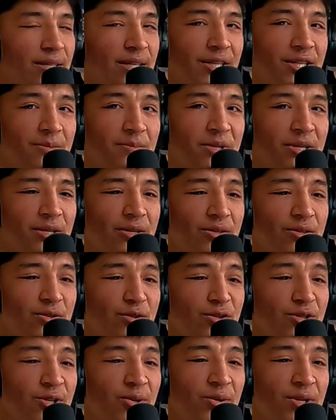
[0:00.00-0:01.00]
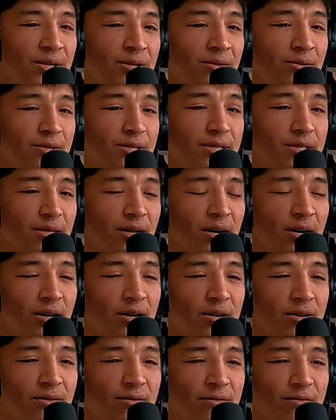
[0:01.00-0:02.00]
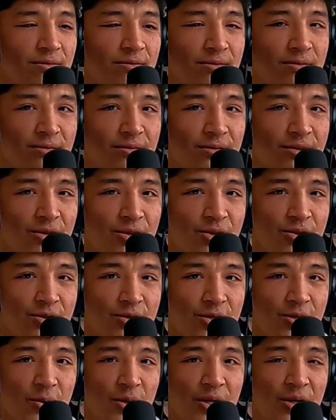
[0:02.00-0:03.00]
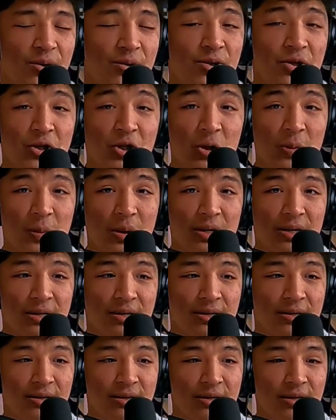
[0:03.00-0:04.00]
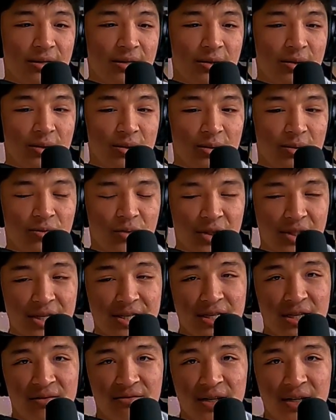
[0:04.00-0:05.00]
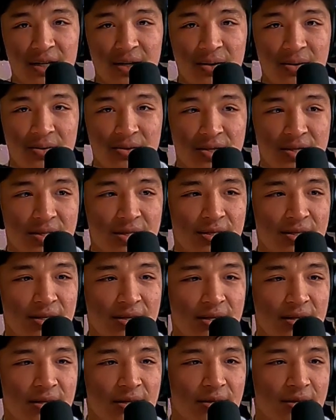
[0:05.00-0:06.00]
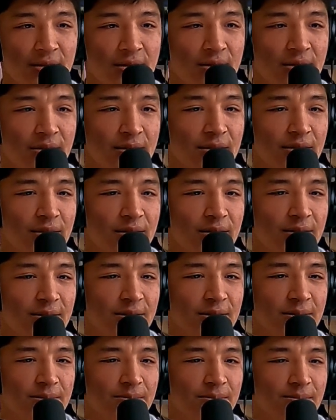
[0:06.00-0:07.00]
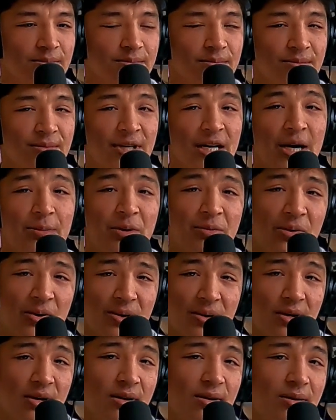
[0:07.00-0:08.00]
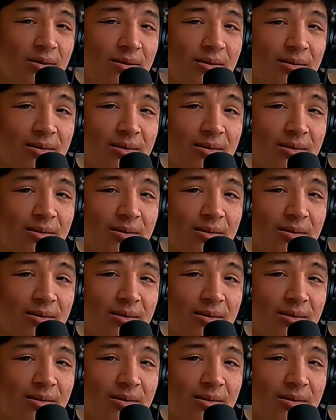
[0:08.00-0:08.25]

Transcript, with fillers: It's been two years of doing YouTube, releasing videos. Um, happy birthday.